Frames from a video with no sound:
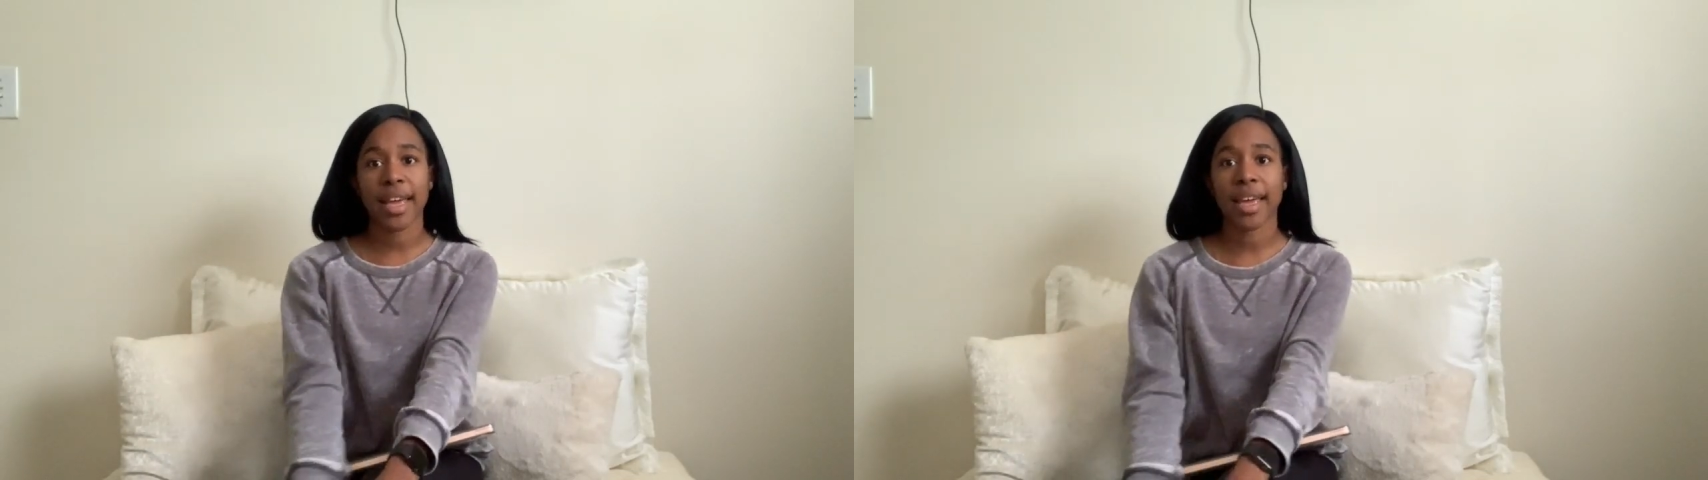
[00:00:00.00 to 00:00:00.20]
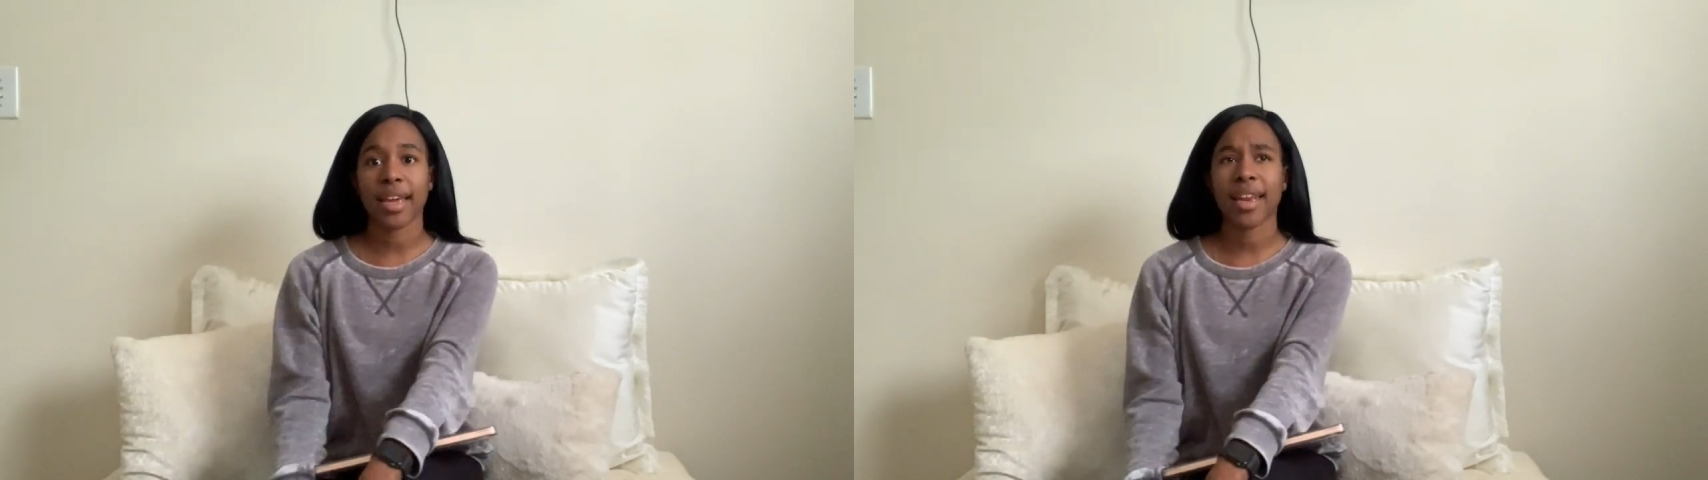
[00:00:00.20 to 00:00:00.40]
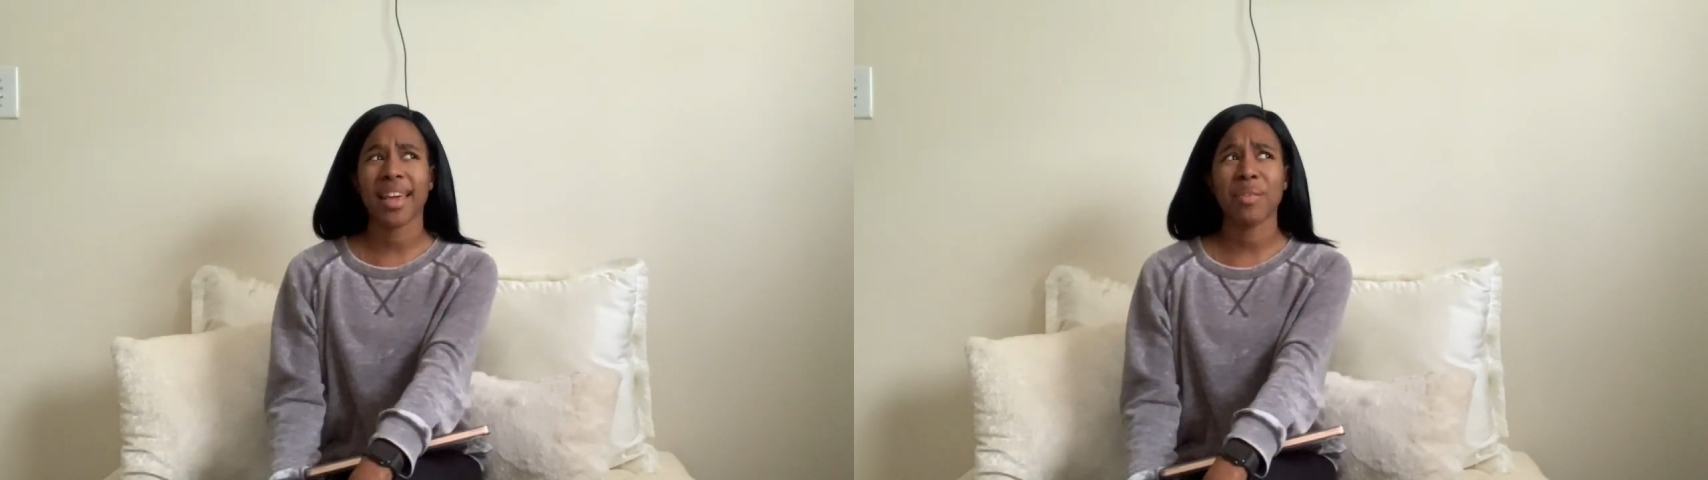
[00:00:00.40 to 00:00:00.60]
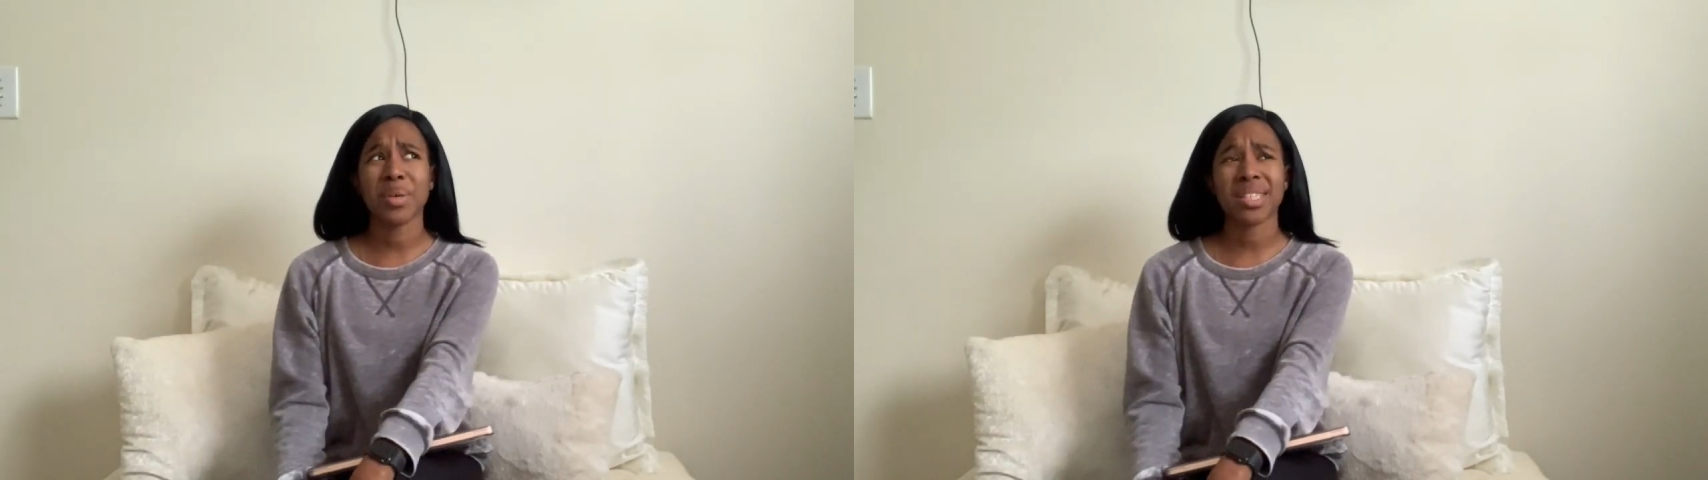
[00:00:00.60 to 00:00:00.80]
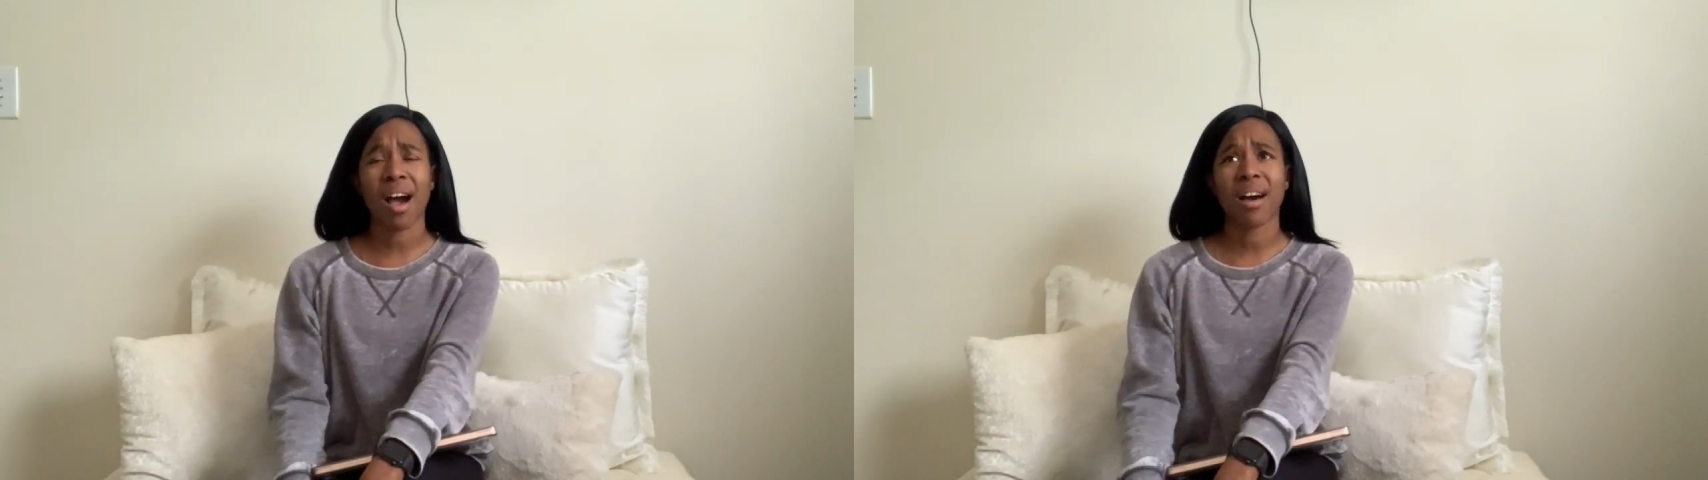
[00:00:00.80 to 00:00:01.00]
And it
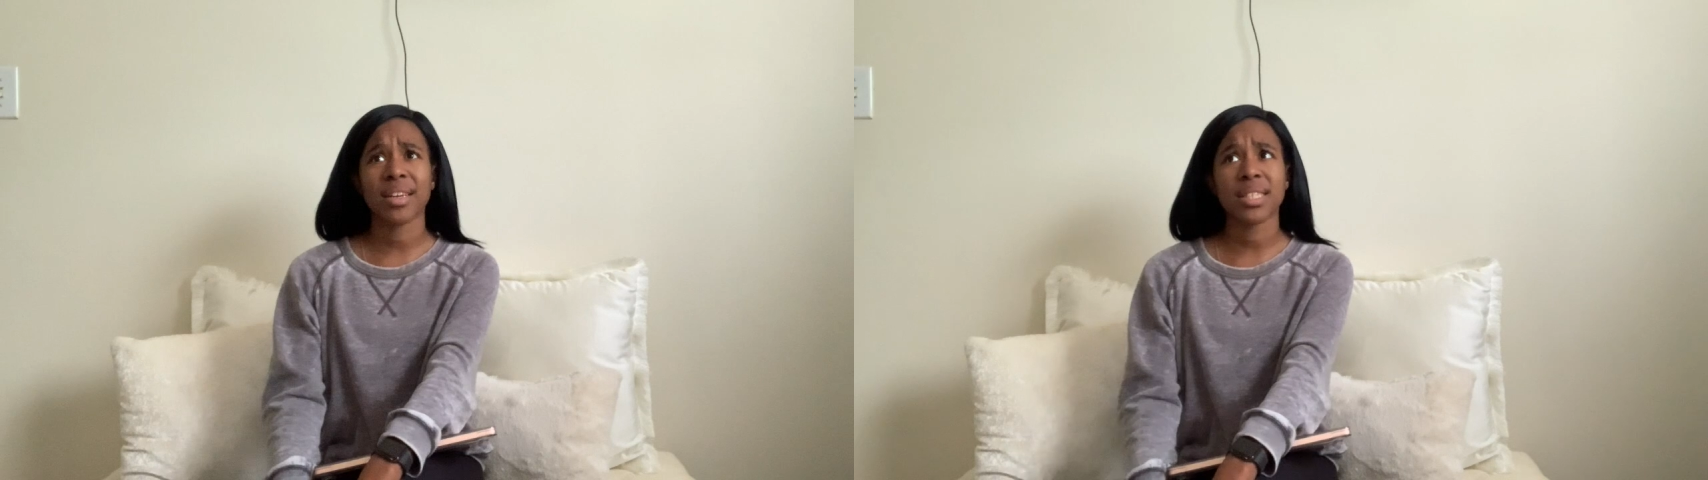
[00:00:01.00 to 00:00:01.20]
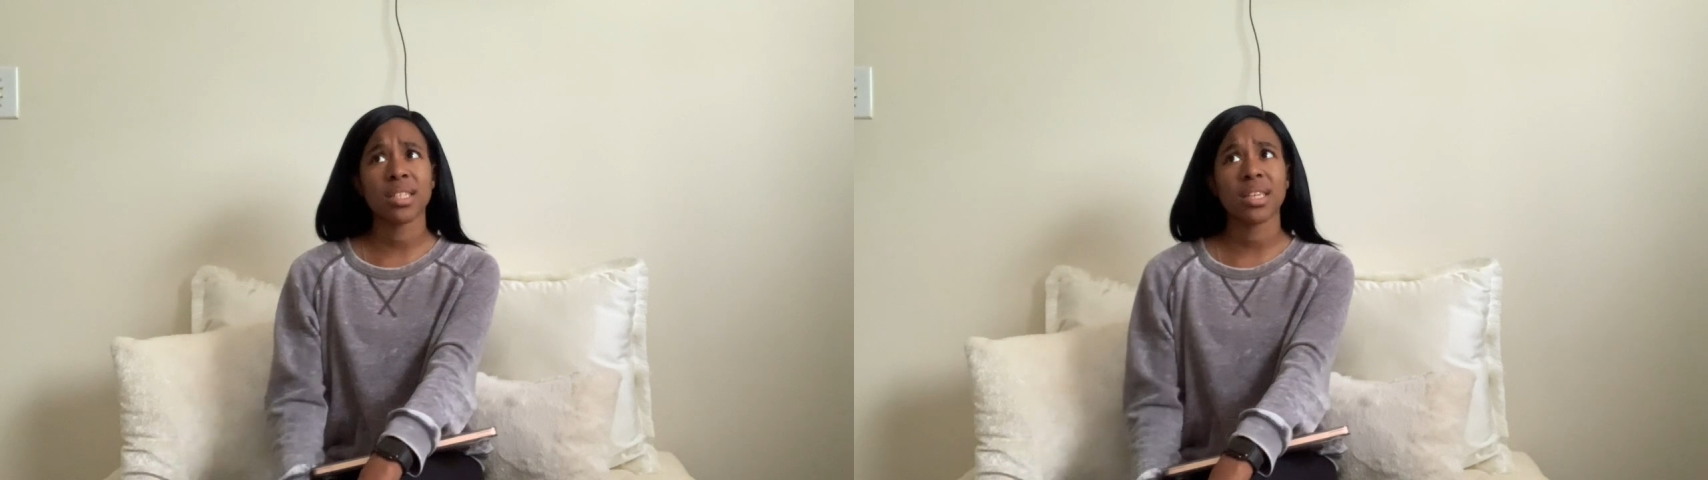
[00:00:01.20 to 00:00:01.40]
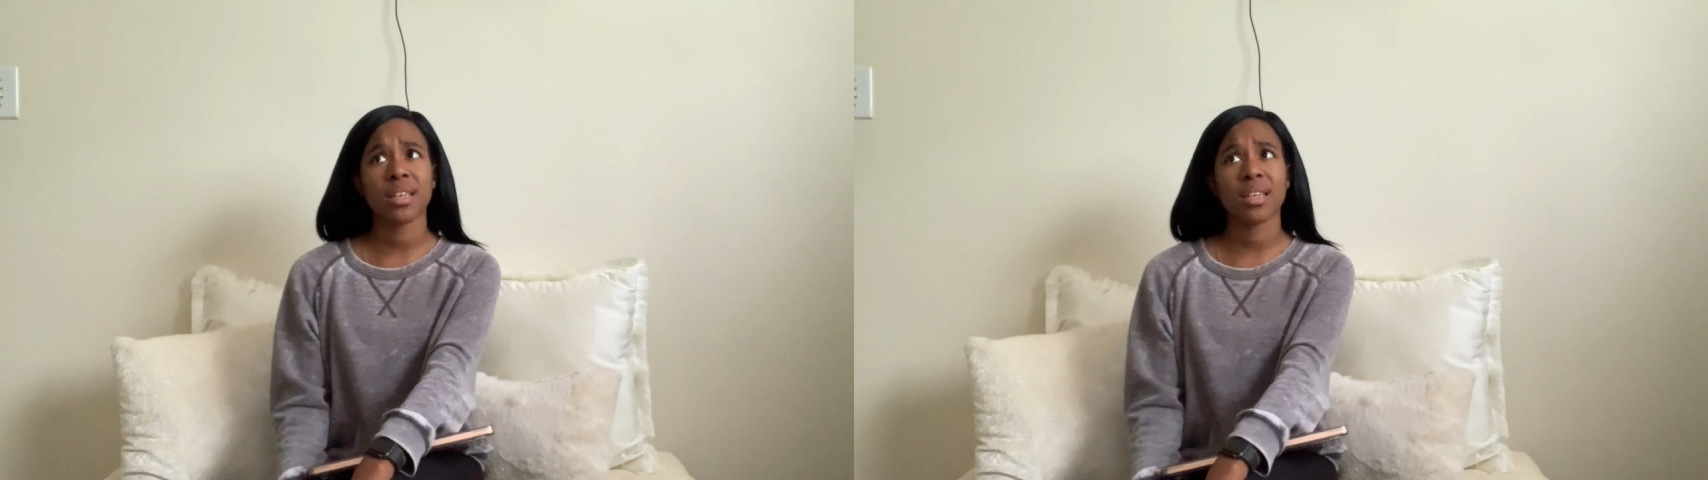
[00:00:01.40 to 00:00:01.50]
was honestly